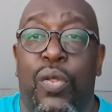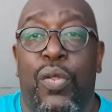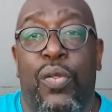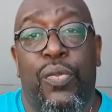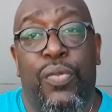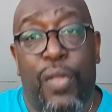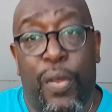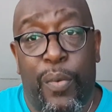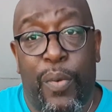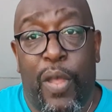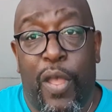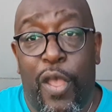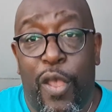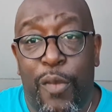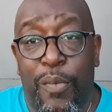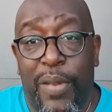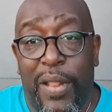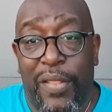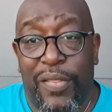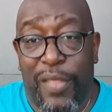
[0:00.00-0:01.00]
So I
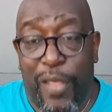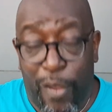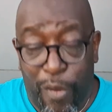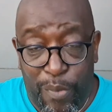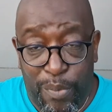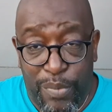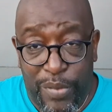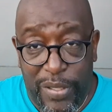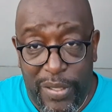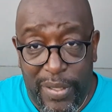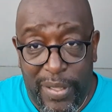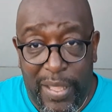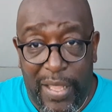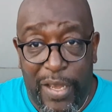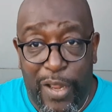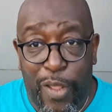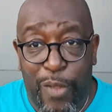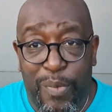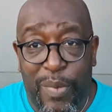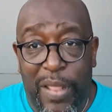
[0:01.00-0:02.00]
hope that's helped,
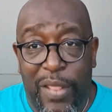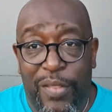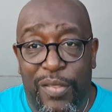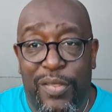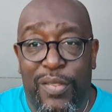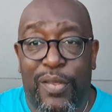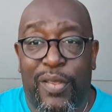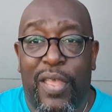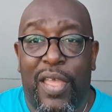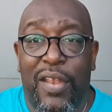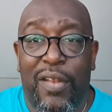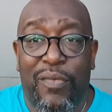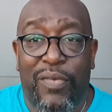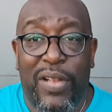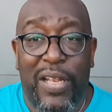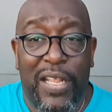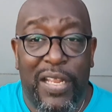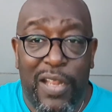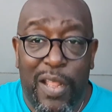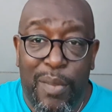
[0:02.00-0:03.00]
and I hope that's kind of
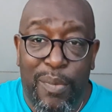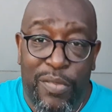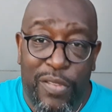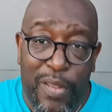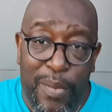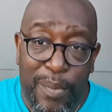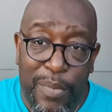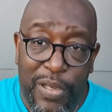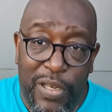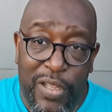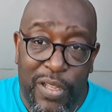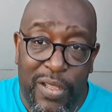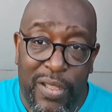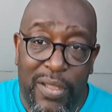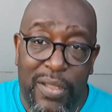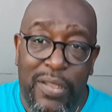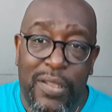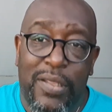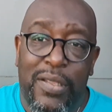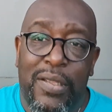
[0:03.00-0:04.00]
cleared up some of
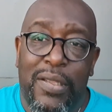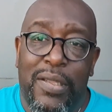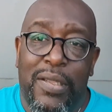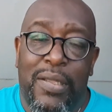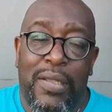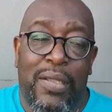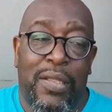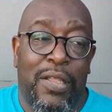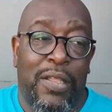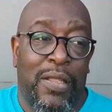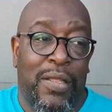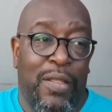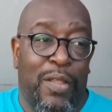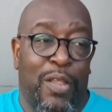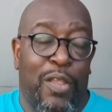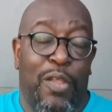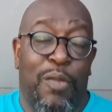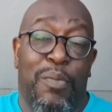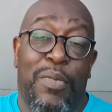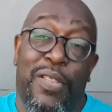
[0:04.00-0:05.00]
the
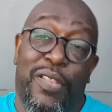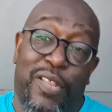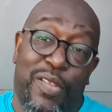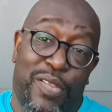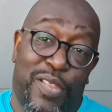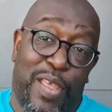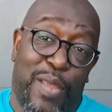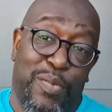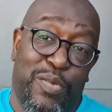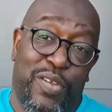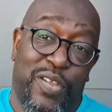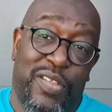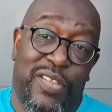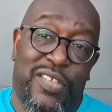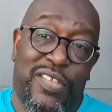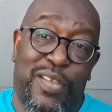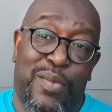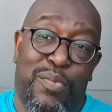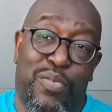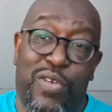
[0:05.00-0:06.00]

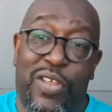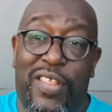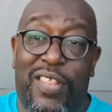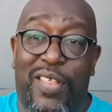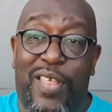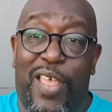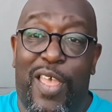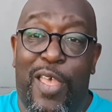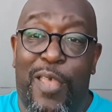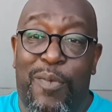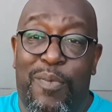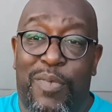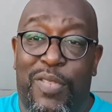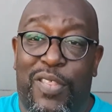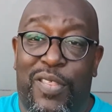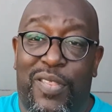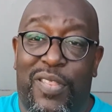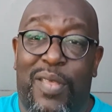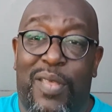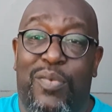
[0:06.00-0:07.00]
misconceptions and
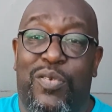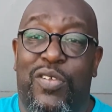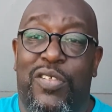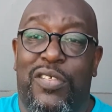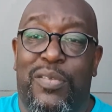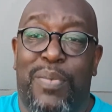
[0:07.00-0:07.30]
misconceptions